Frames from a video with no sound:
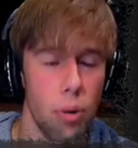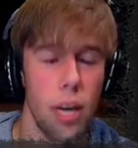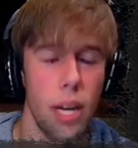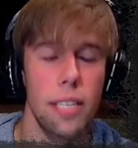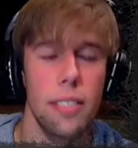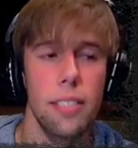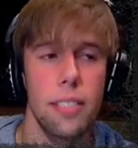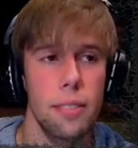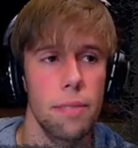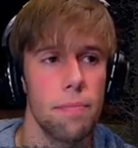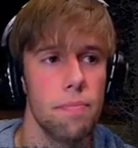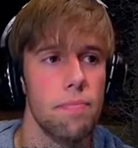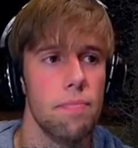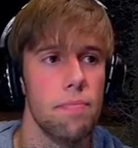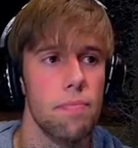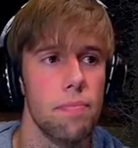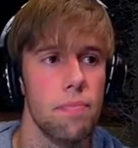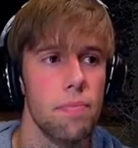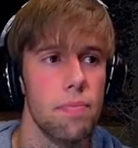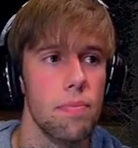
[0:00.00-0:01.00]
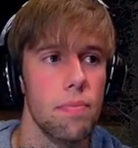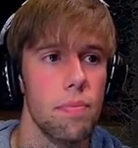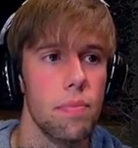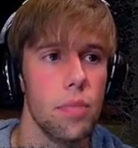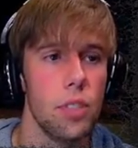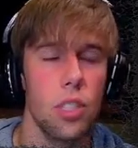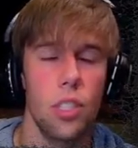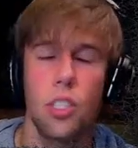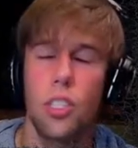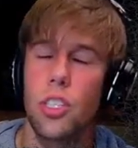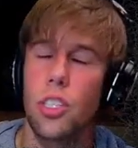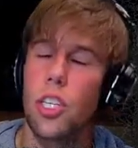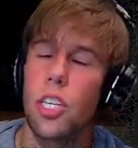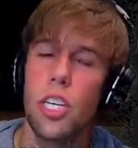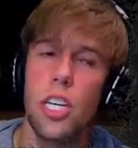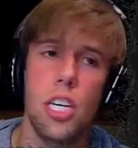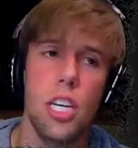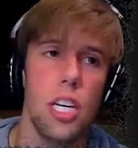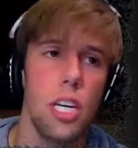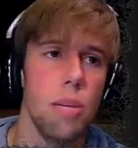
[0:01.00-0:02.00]
deep breaths. Just
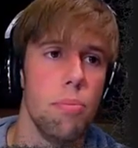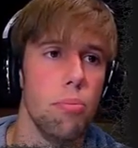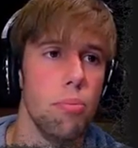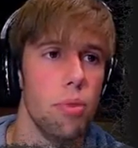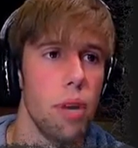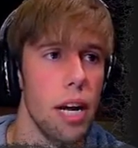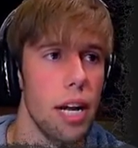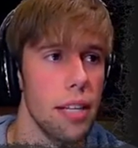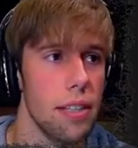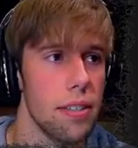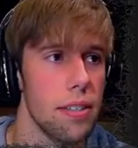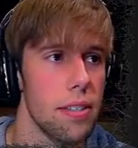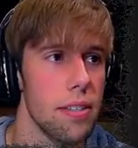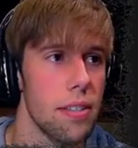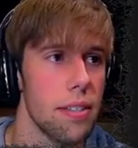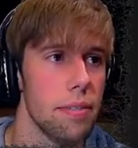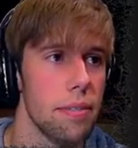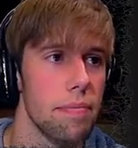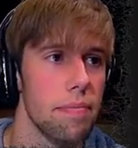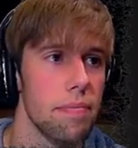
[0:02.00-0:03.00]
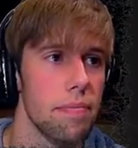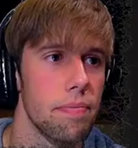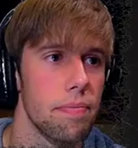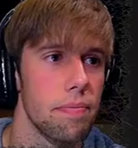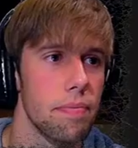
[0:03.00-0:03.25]
deep breaths.